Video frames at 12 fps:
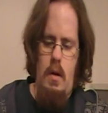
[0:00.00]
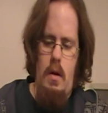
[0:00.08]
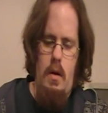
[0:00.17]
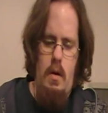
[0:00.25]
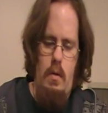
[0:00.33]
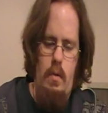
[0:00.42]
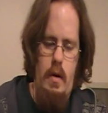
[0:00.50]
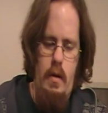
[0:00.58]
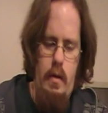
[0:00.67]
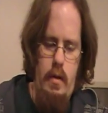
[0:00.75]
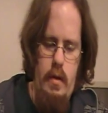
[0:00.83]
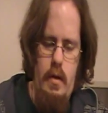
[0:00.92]
Uh, one
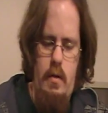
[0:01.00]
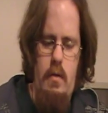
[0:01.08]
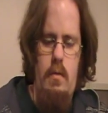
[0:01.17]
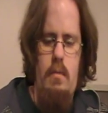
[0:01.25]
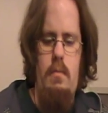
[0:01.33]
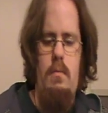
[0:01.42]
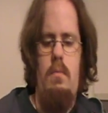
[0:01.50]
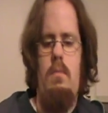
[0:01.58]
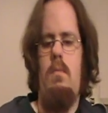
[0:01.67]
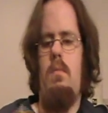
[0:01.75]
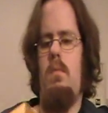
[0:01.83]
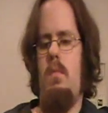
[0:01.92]
other thing
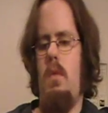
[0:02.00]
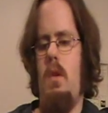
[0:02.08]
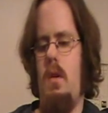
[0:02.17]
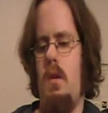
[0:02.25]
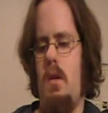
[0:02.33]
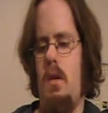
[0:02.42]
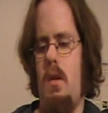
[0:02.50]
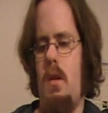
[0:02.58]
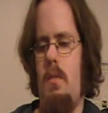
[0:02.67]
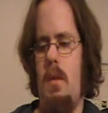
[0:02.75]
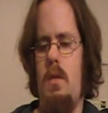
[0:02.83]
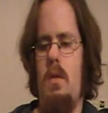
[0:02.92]
that I
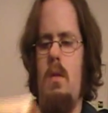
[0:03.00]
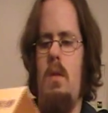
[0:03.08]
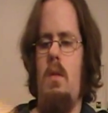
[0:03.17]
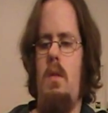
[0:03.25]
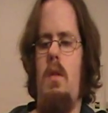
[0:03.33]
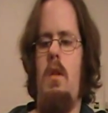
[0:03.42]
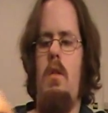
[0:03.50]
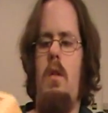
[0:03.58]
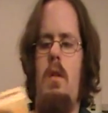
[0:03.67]
didn't mention, there